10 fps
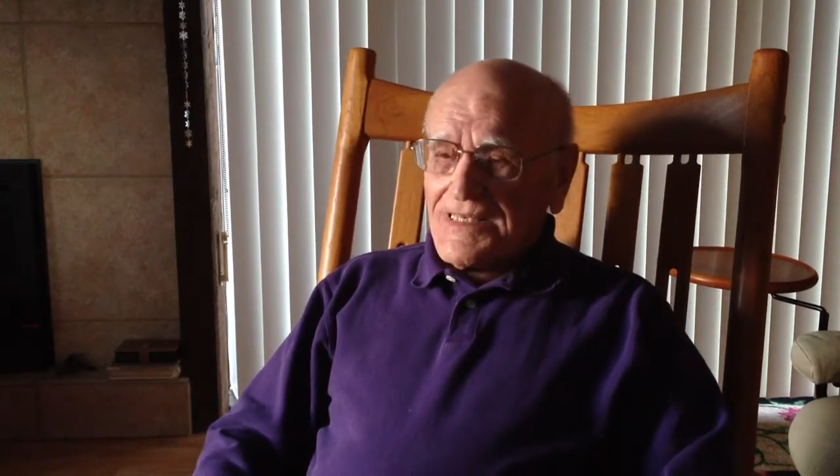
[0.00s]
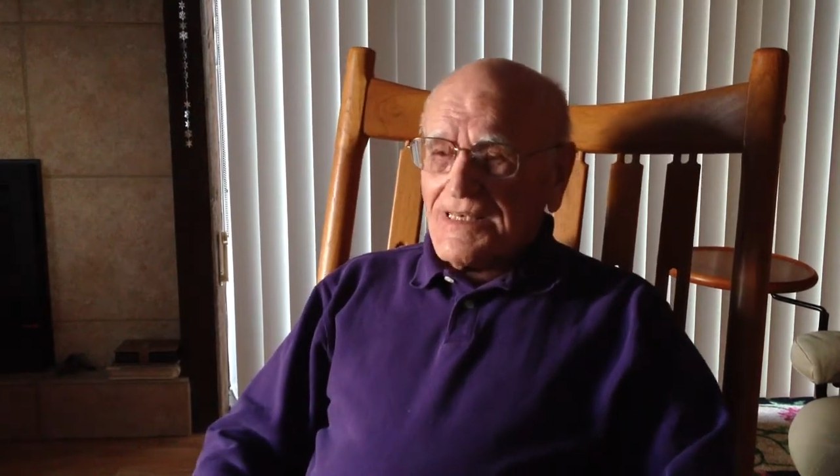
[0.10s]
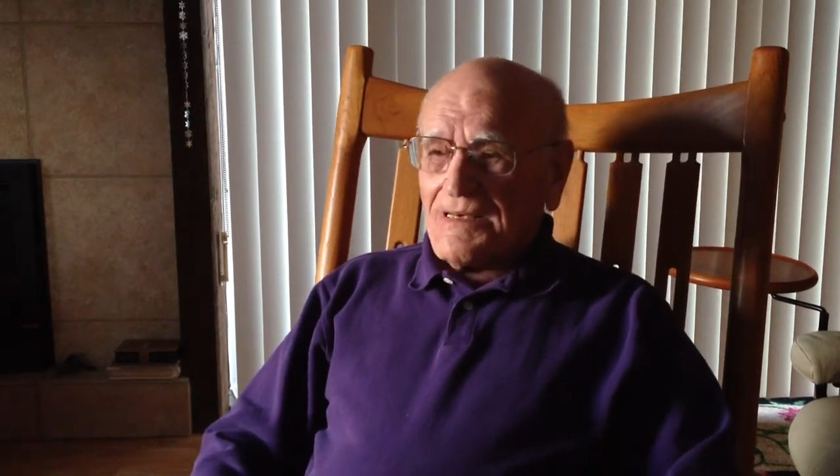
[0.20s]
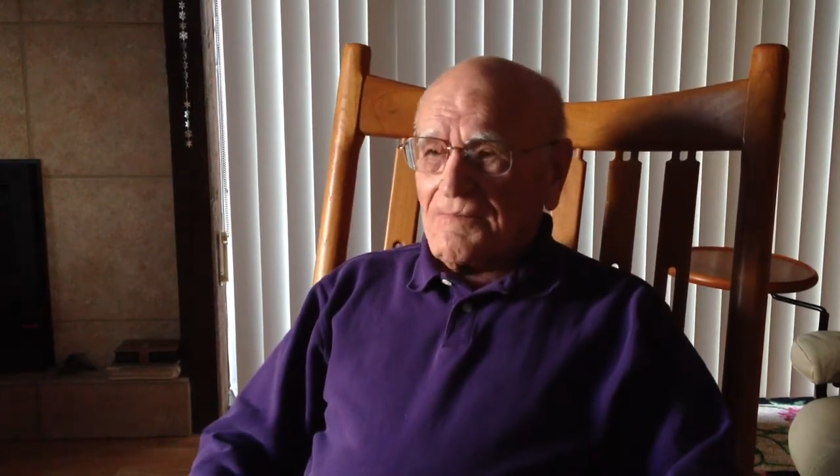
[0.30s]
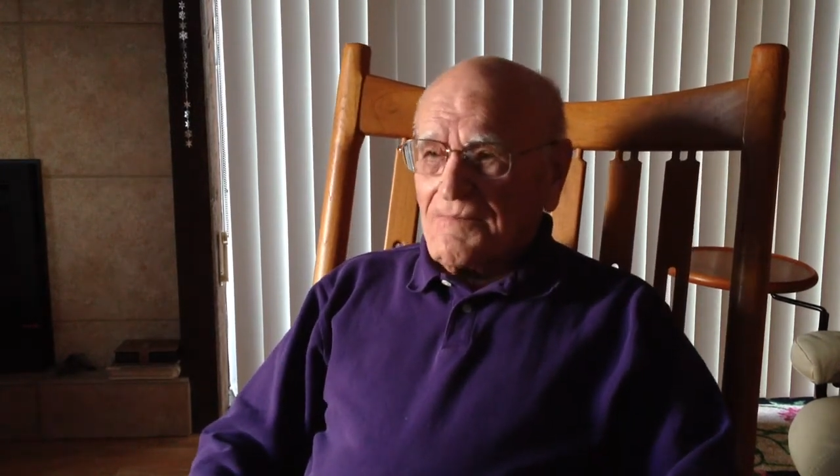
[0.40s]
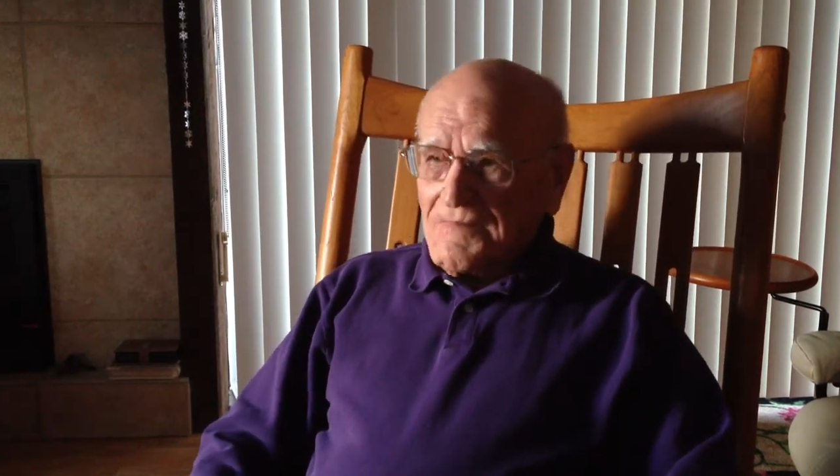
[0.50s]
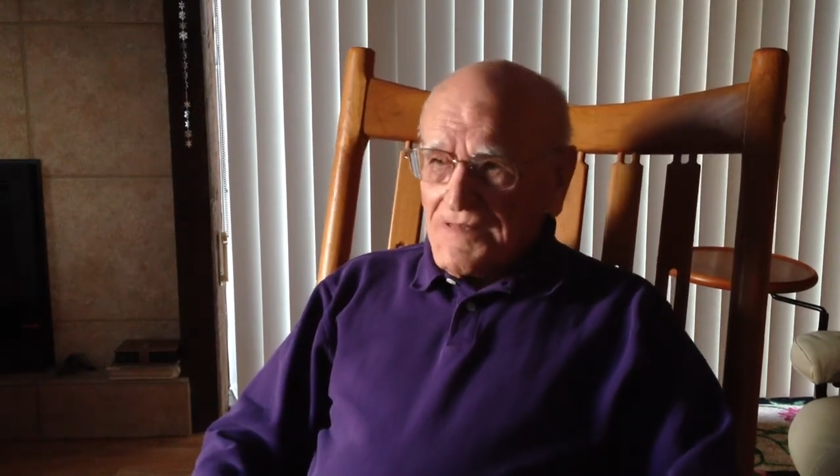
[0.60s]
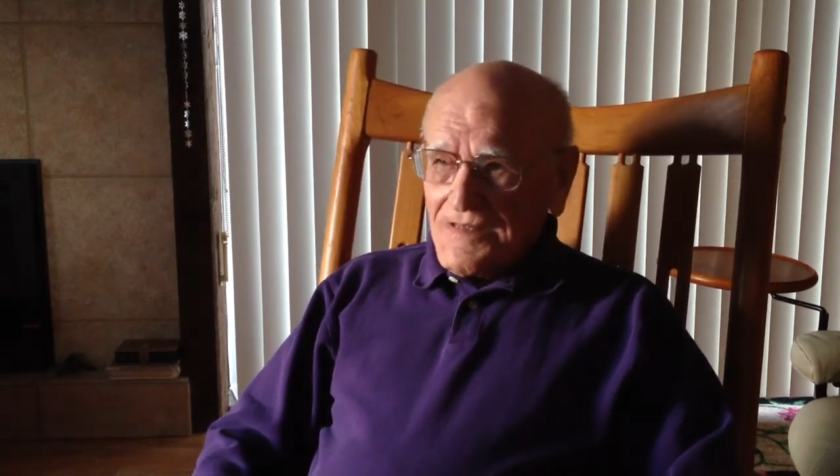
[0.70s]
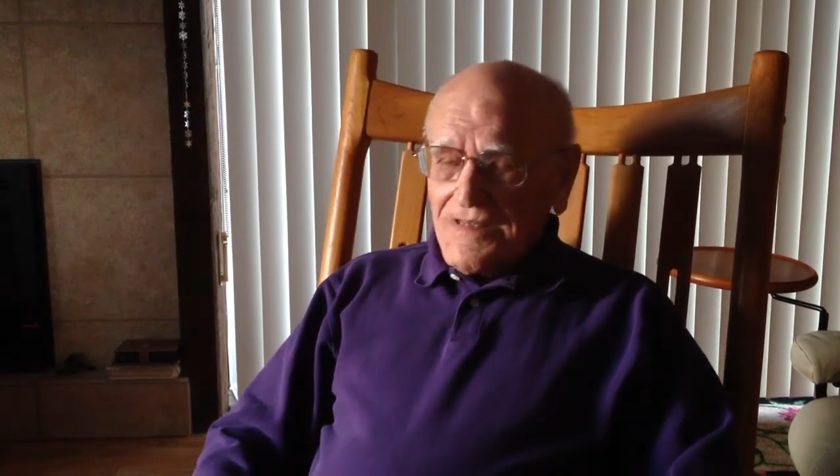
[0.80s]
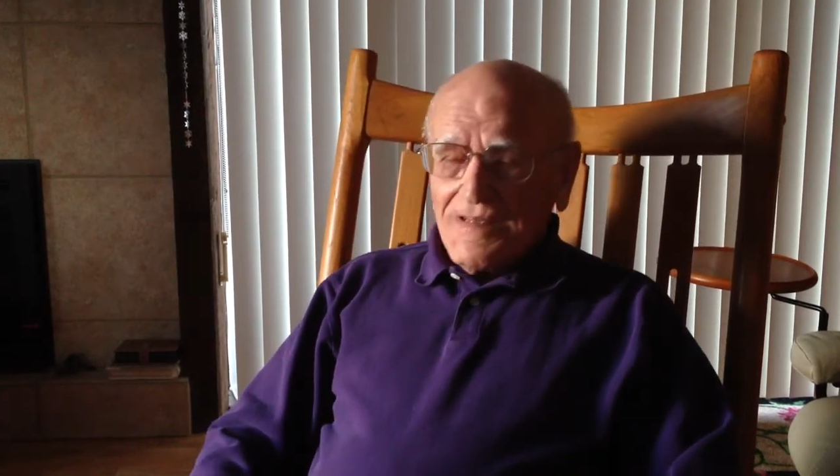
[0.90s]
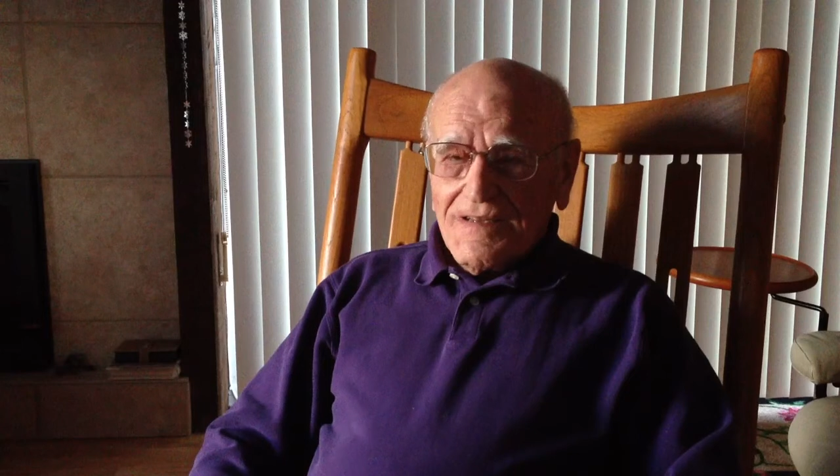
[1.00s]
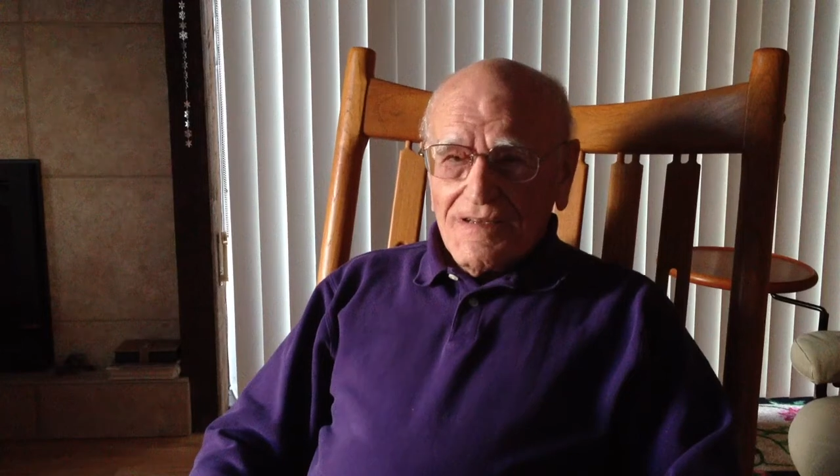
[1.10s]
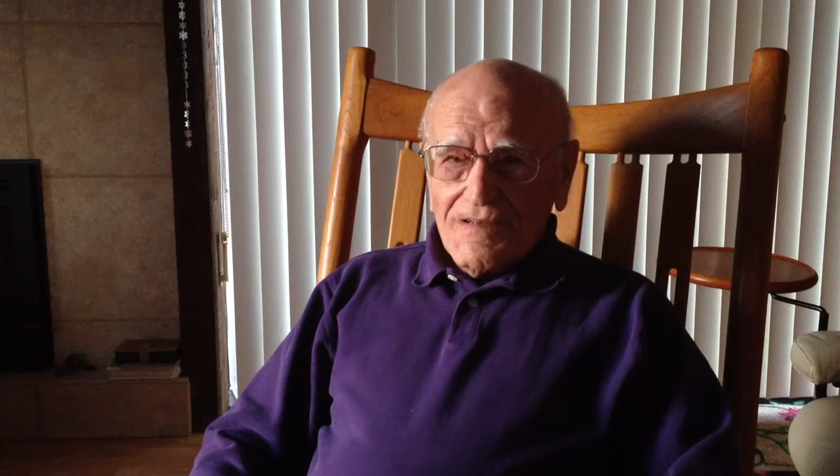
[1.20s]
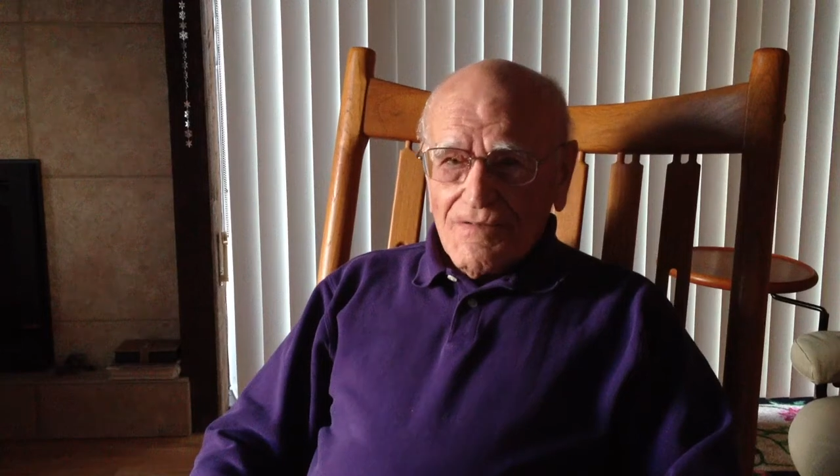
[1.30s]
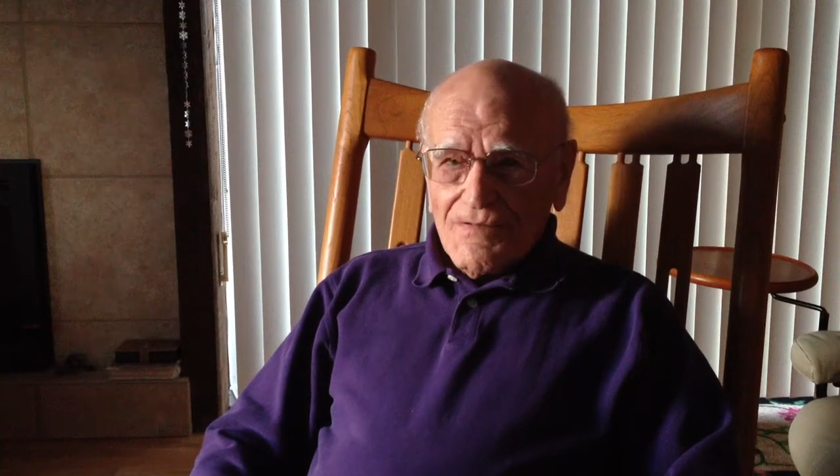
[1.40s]
uh,
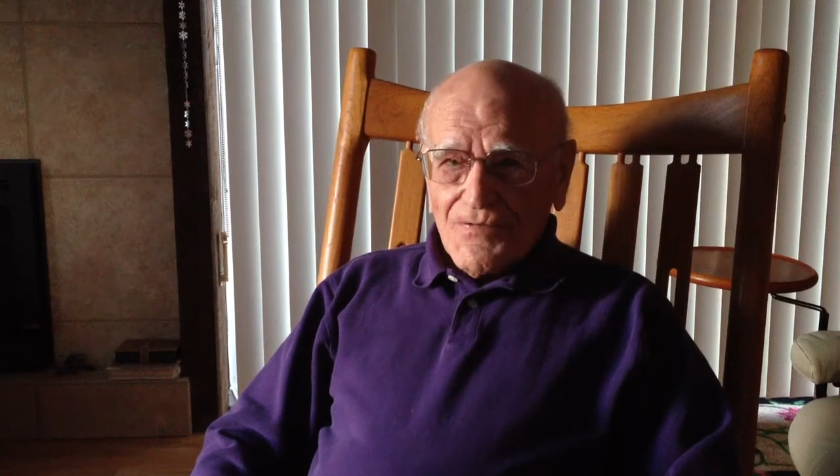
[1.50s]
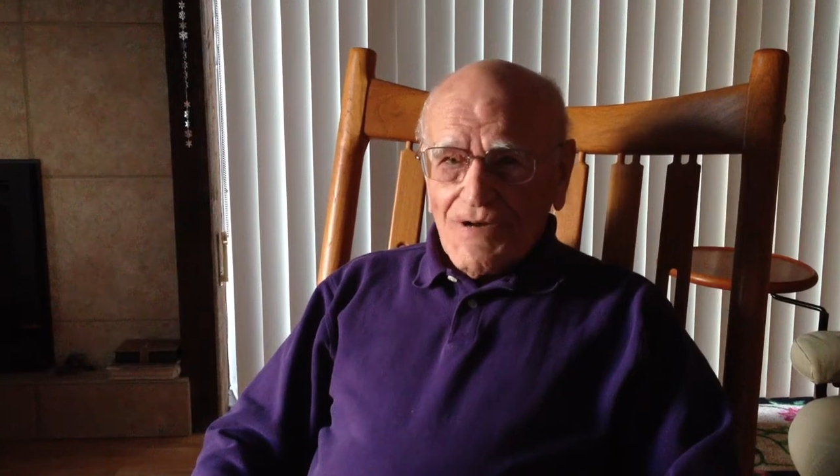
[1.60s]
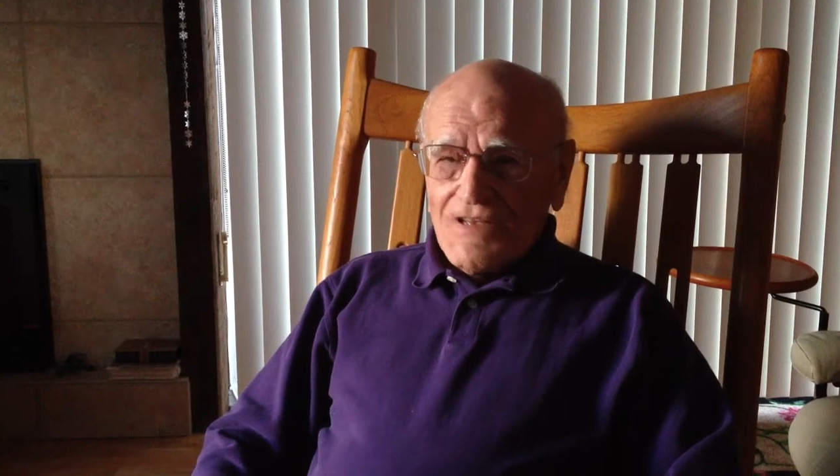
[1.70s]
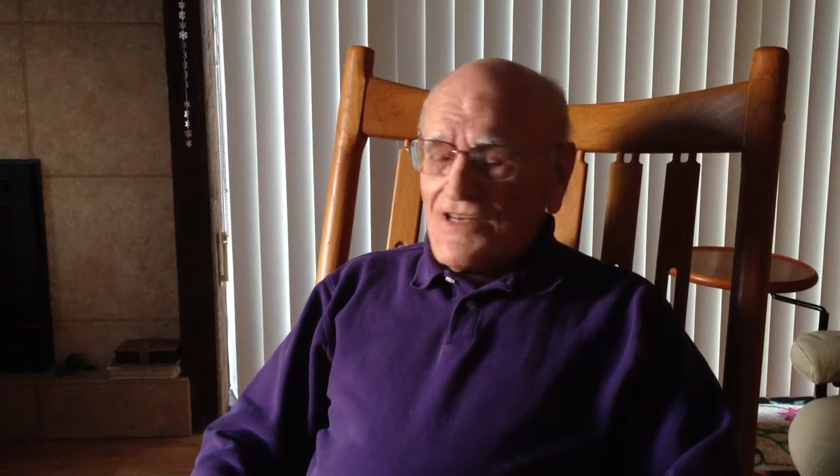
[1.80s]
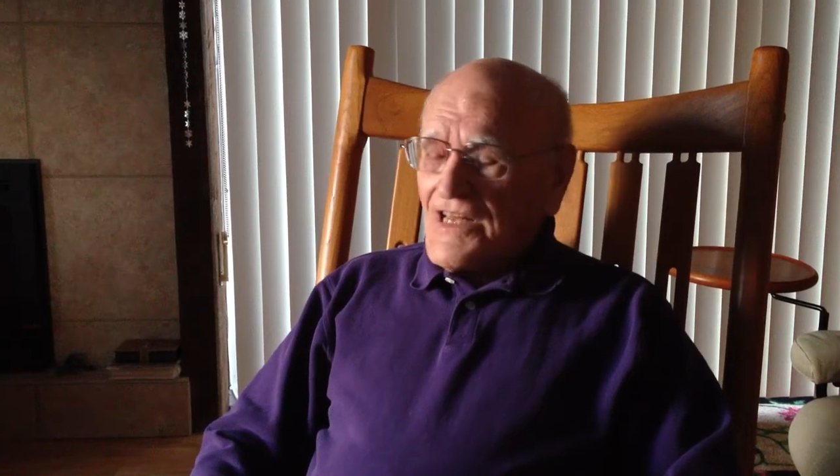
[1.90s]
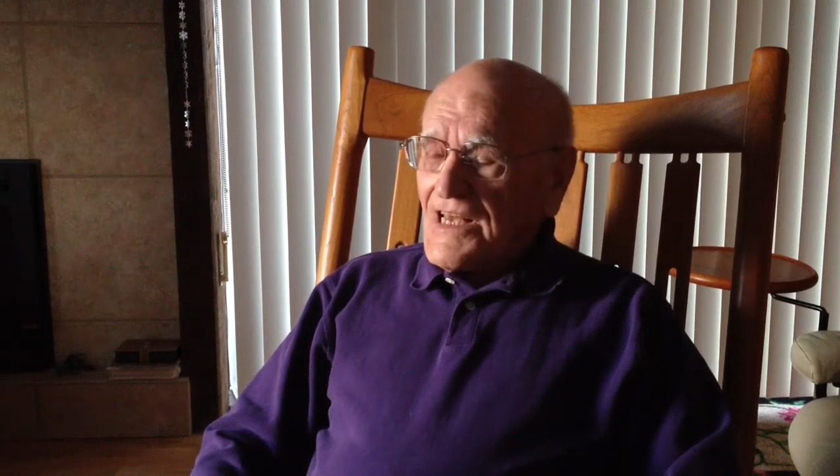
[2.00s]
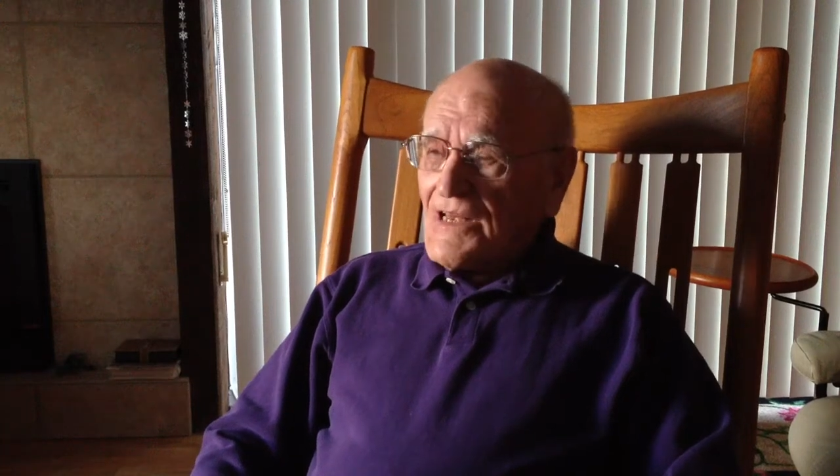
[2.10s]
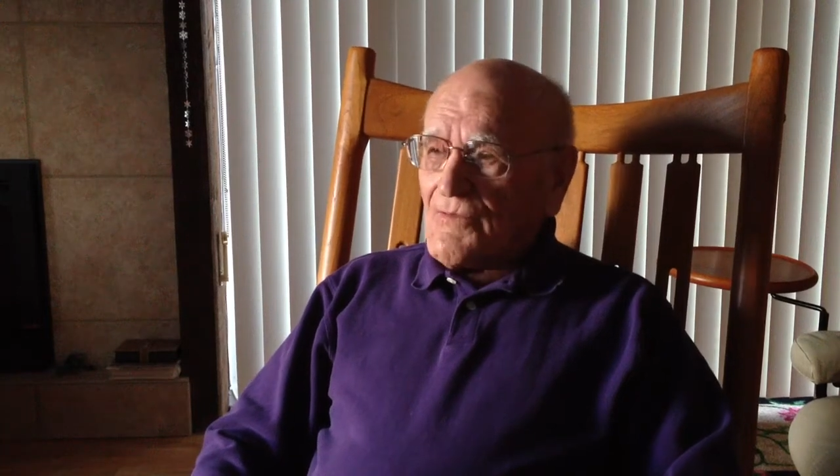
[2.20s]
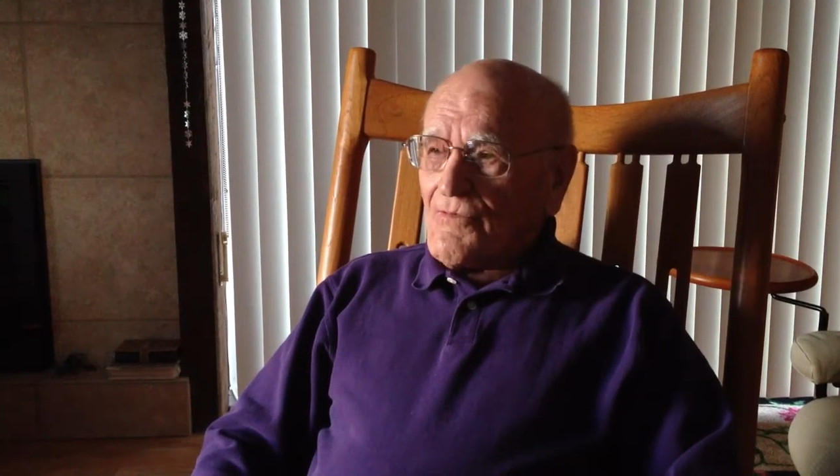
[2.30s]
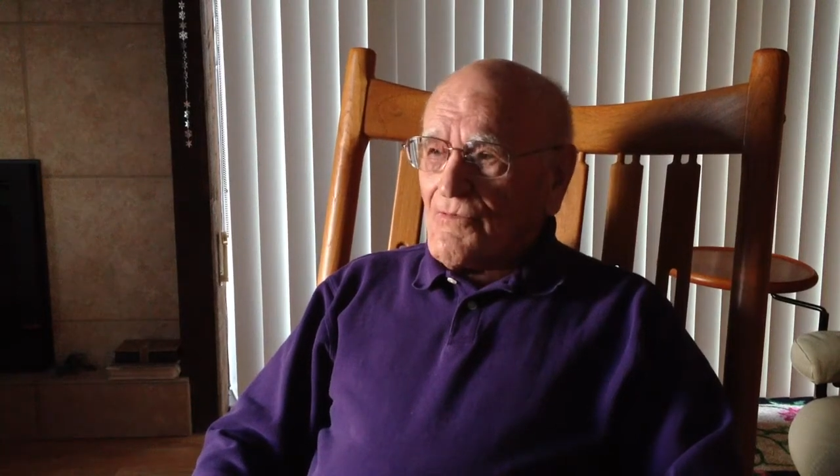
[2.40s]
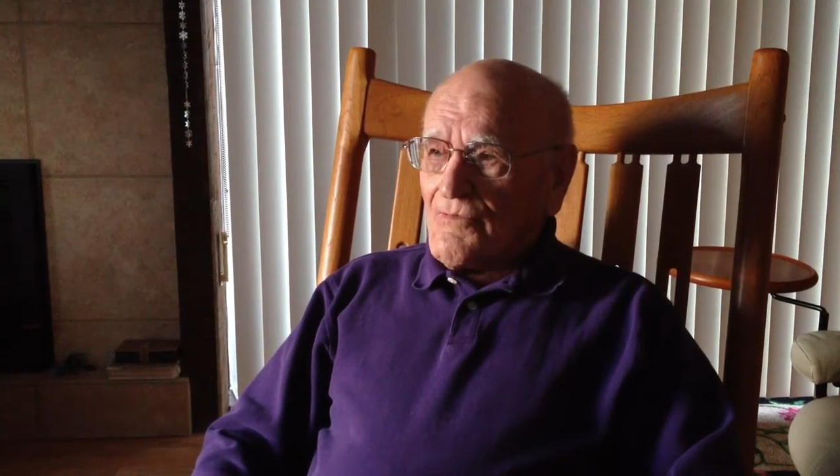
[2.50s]
throughout the day,